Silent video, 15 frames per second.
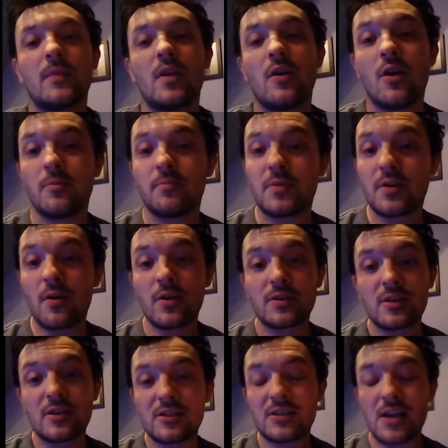I hope you guys are
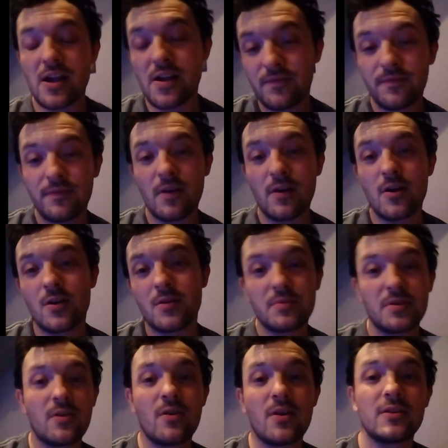safe. I hope
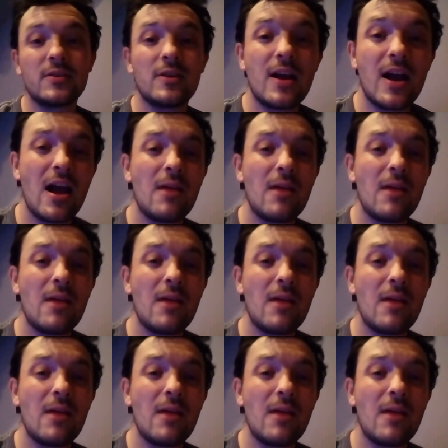you guys are